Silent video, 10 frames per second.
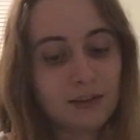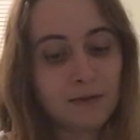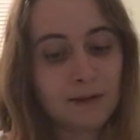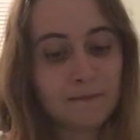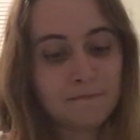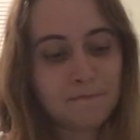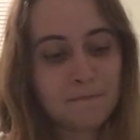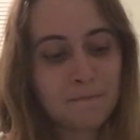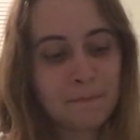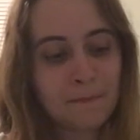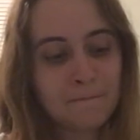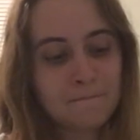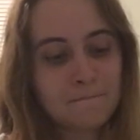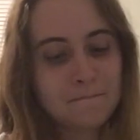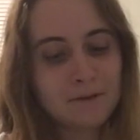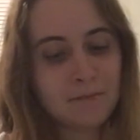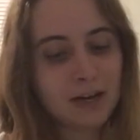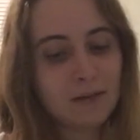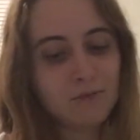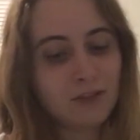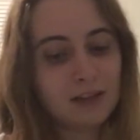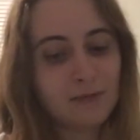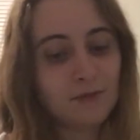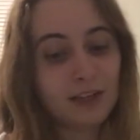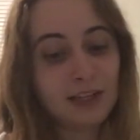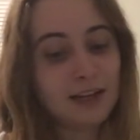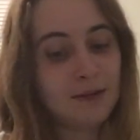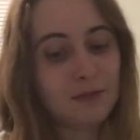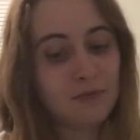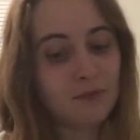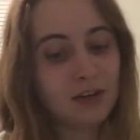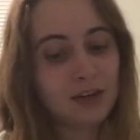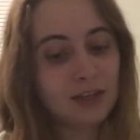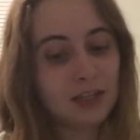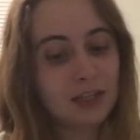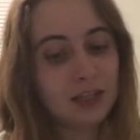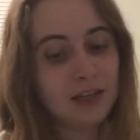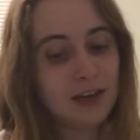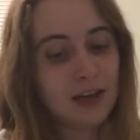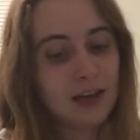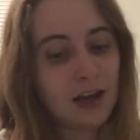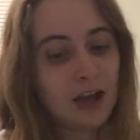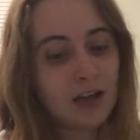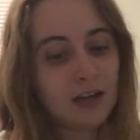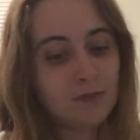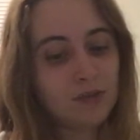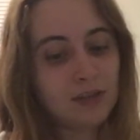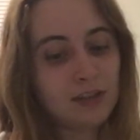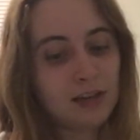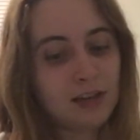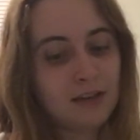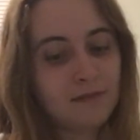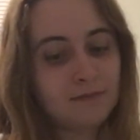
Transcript: Anyway. But I really am. I'm reading this, and I'm just like